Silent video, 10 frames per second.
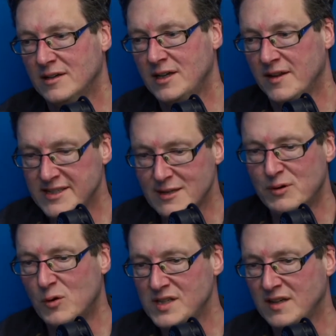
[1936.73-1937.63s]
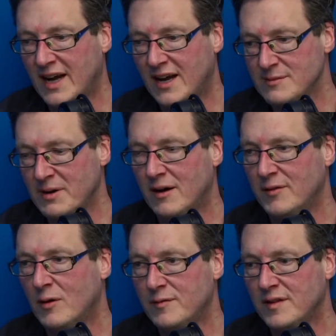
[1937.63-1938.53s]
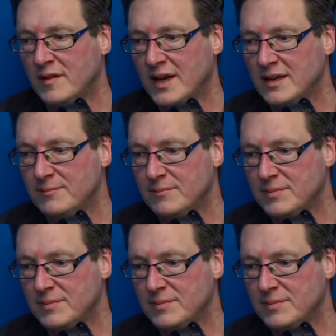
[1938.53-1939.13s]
They're supporting that as a part of an offer that they